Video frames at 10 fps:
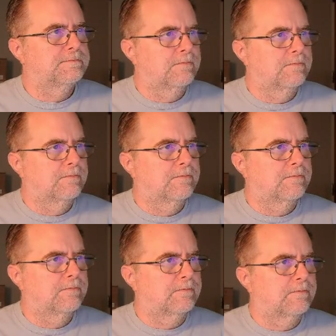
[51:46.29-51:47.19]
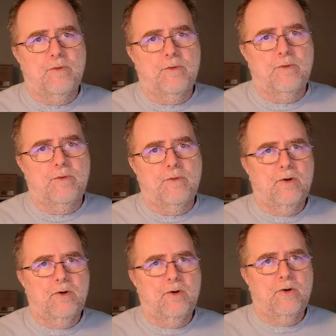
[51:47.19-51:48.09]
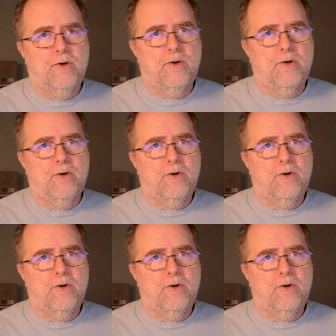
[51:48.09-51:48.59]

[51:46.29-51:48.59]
and it's pretty nice.